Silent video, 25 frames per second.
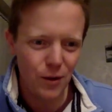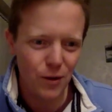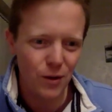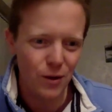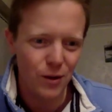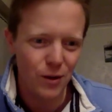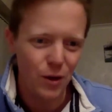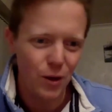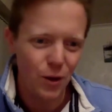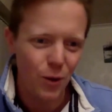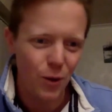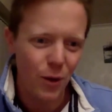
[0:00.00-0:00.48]

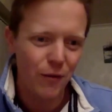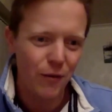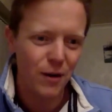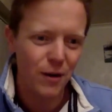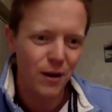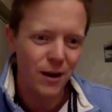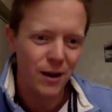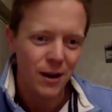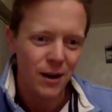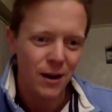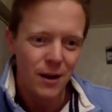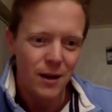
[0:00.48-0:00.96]

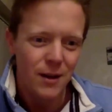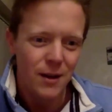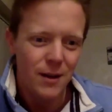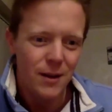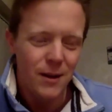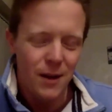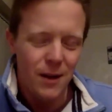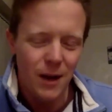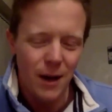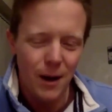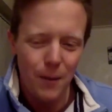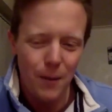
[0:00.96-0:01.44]
whoever
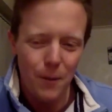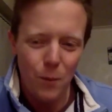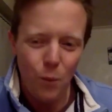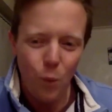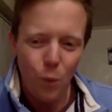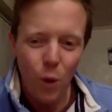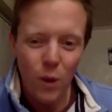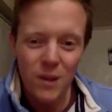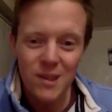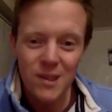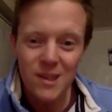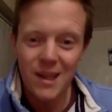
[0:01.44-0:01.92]

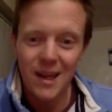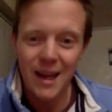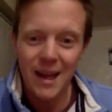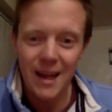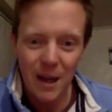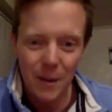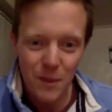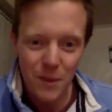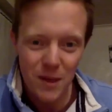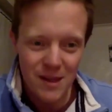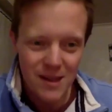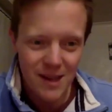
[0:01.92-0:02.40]
wants to get
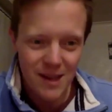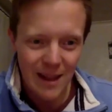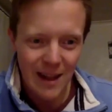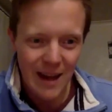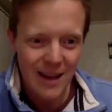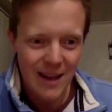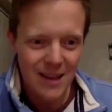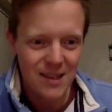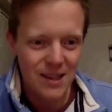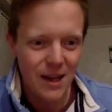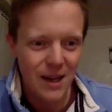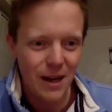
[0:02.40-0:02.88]
up this hill
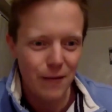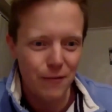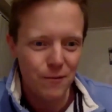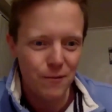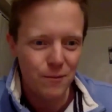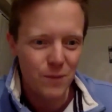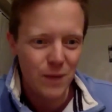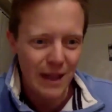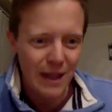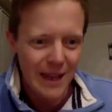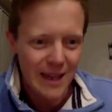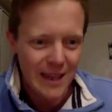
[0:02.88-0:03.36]
has to have
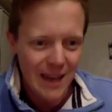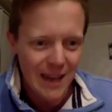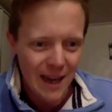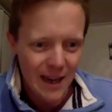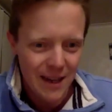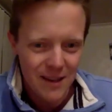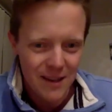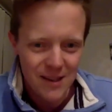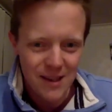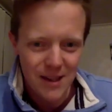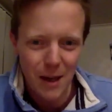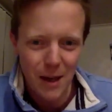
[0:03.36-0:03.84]
clean
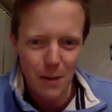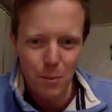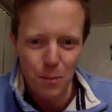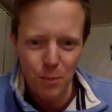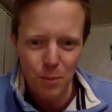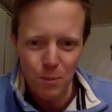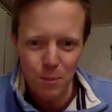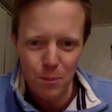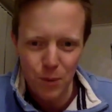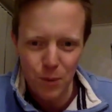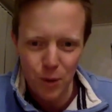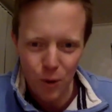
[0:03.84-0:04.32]
hands and a
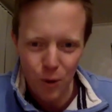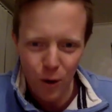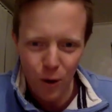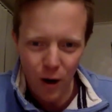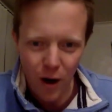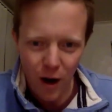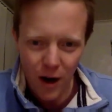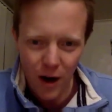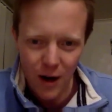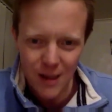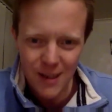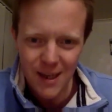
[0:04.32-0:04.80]
pure
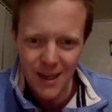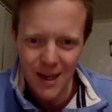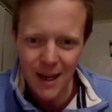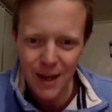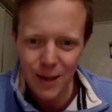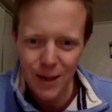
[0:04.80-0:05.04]
heart, and